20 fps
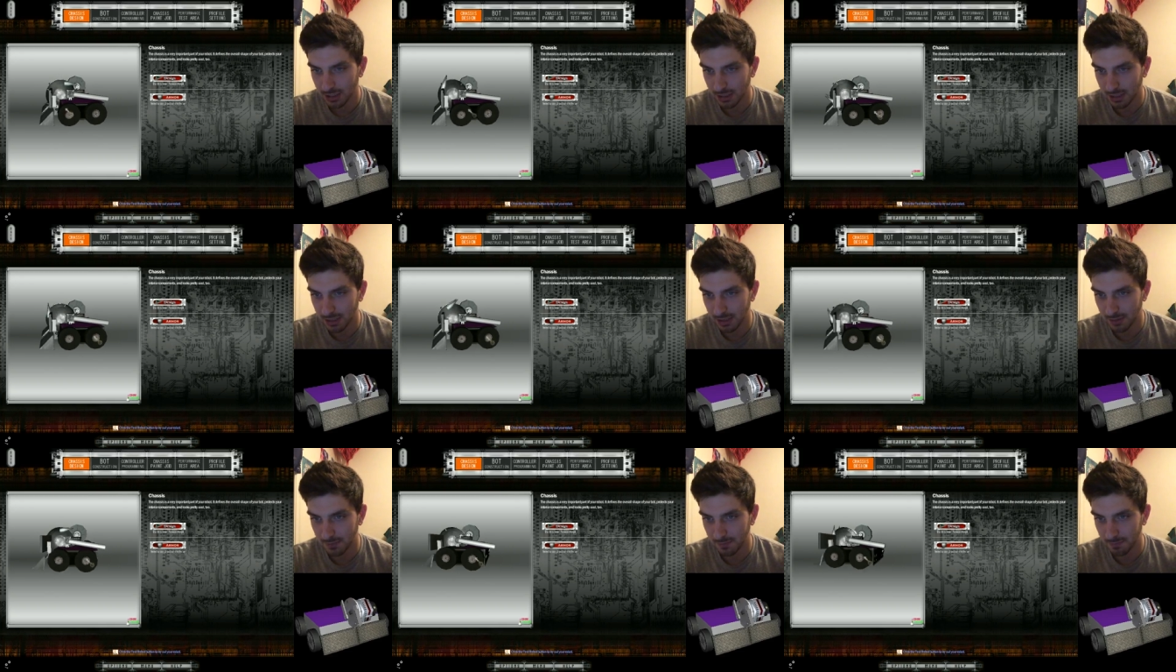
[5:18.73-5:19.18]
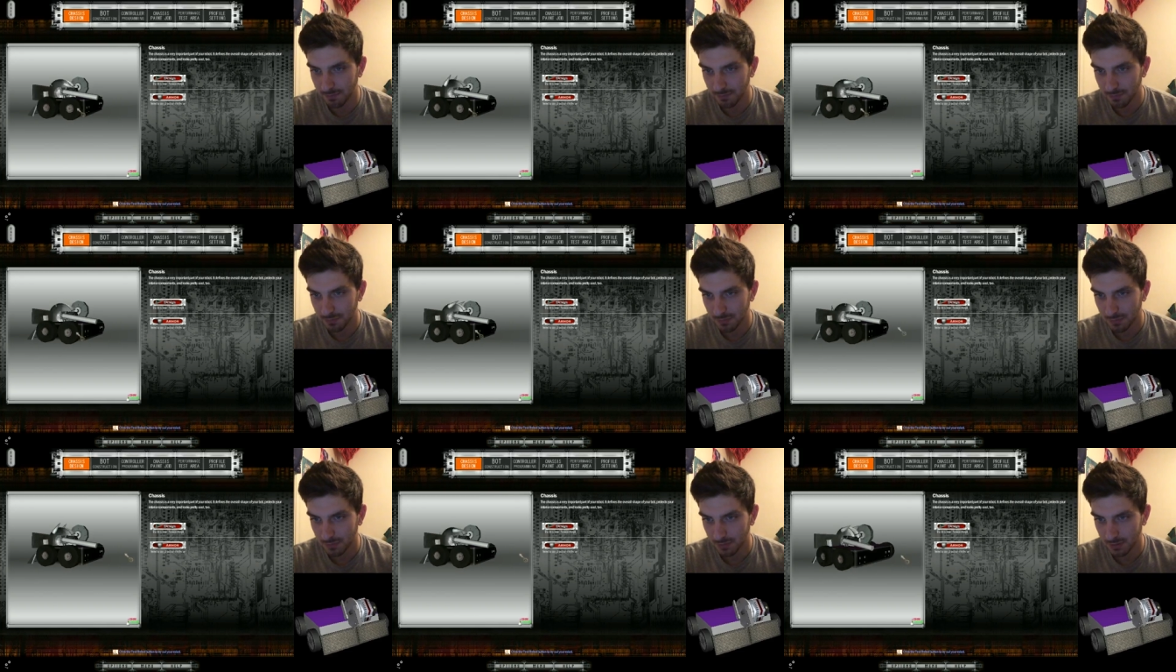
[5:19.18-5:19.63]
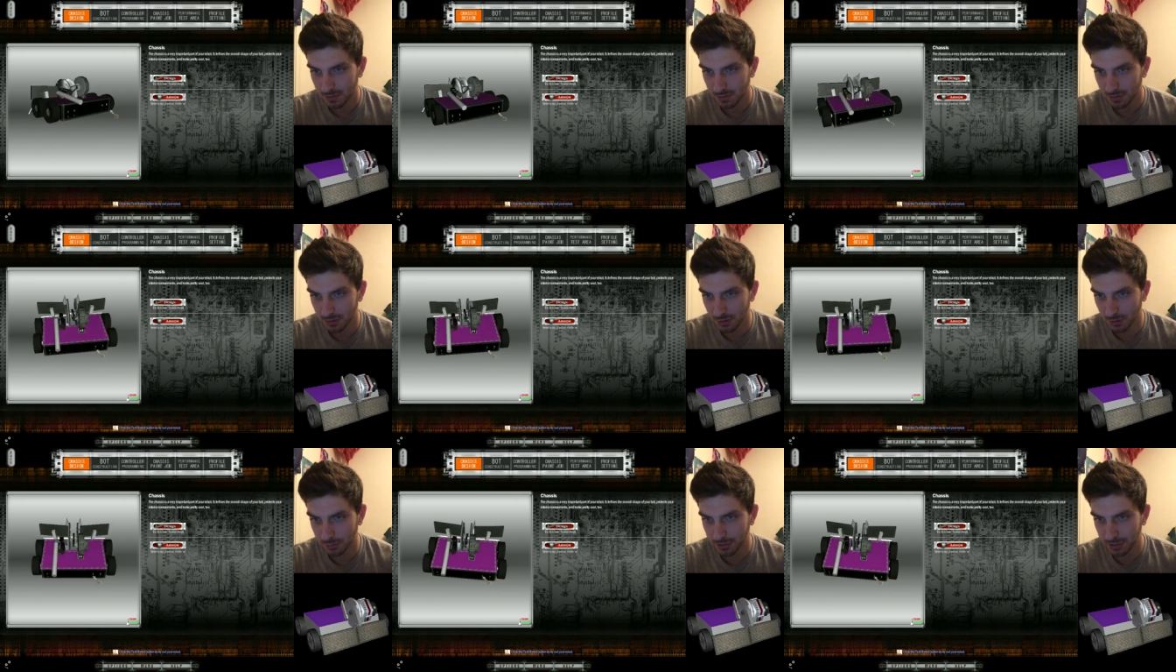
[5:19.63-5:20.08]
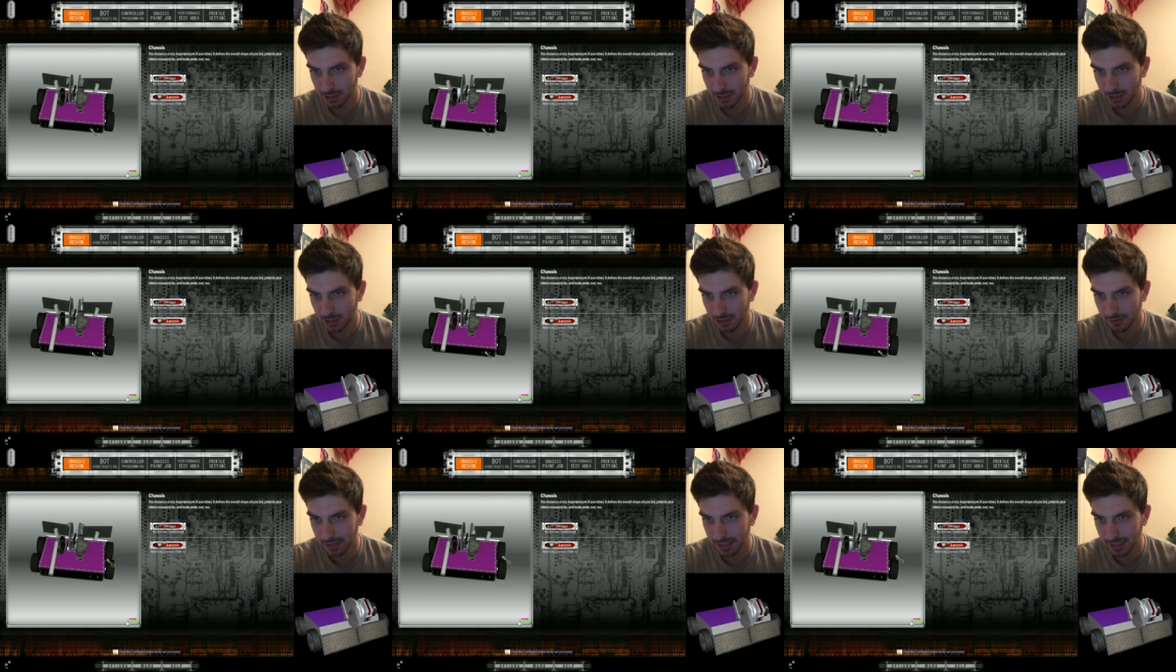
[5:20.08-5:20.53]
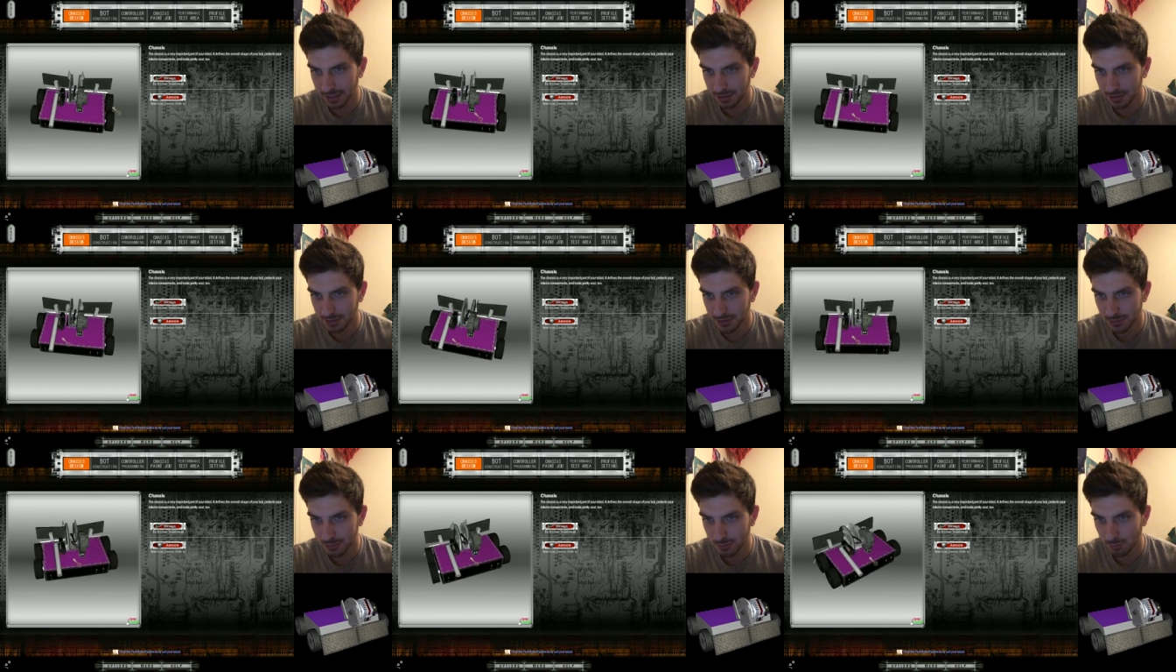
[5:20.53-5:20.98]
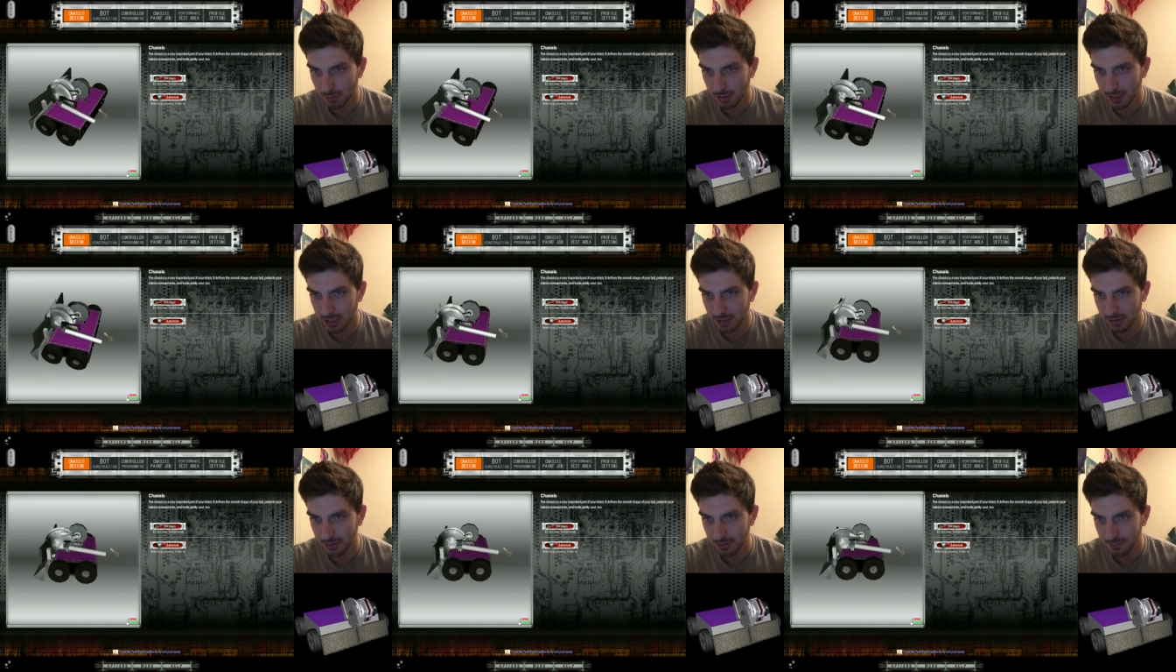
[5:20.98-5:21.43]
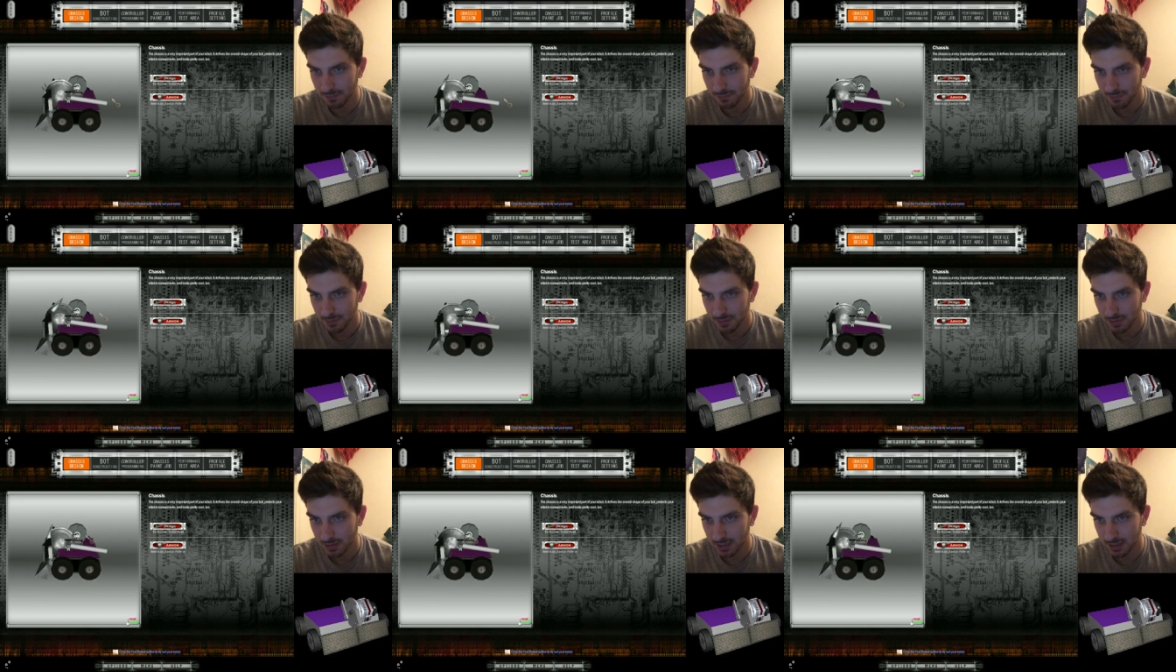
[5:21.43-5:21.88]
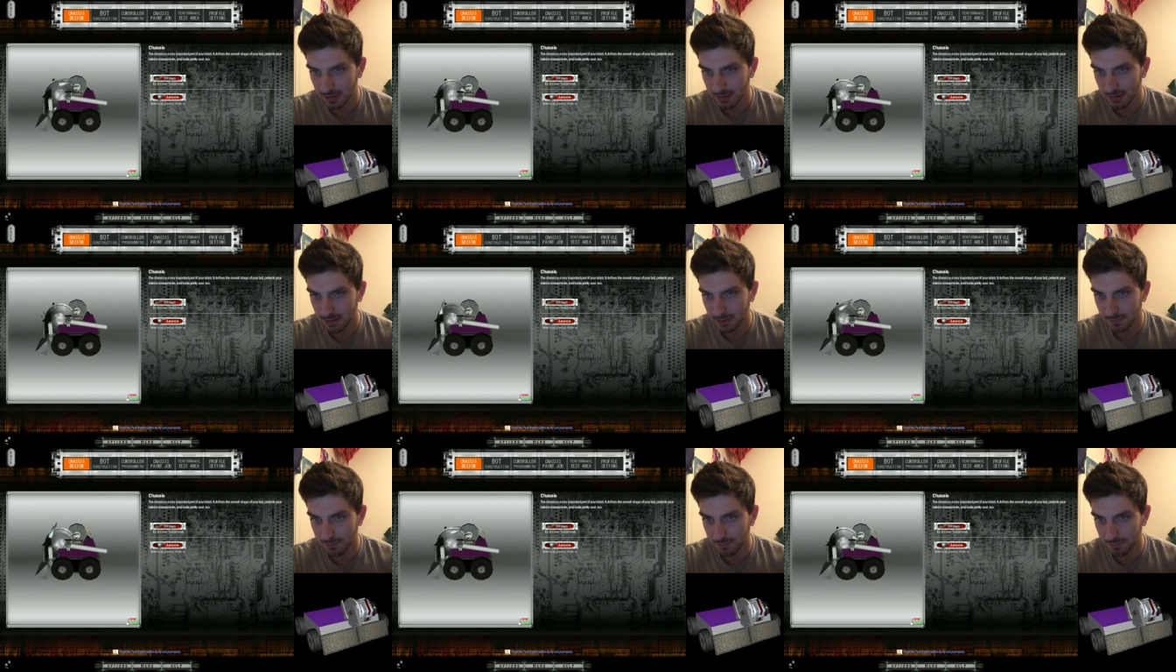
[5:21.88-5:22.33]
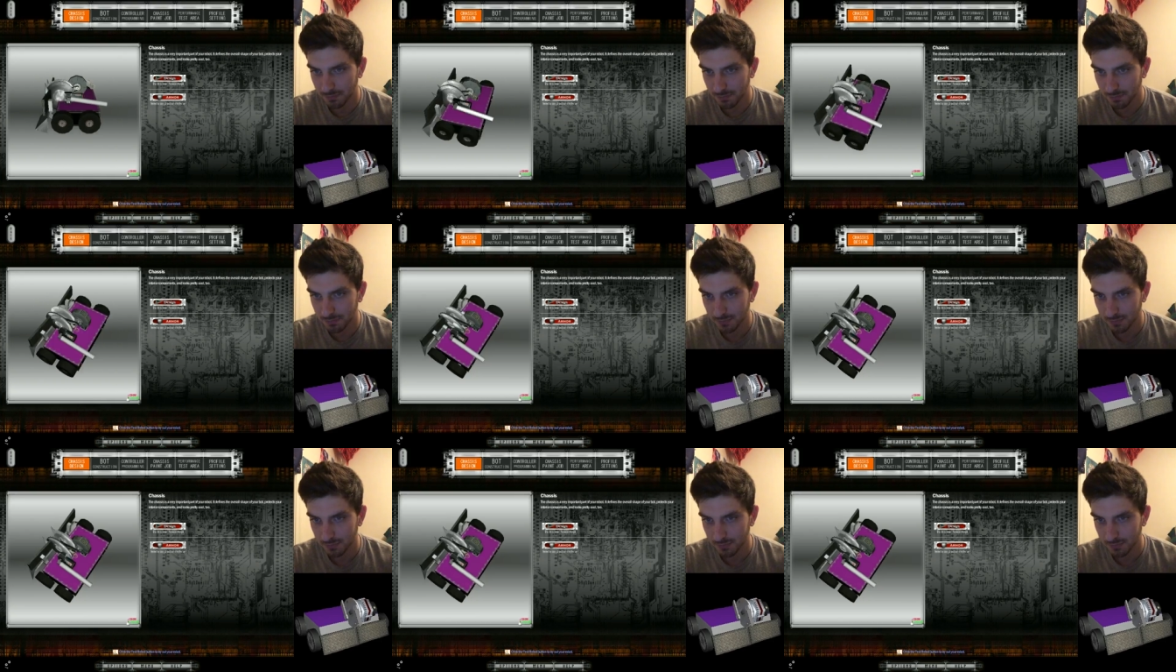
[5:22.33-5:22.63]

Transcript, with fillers: Um, a um, little bit of color added in as well. Um,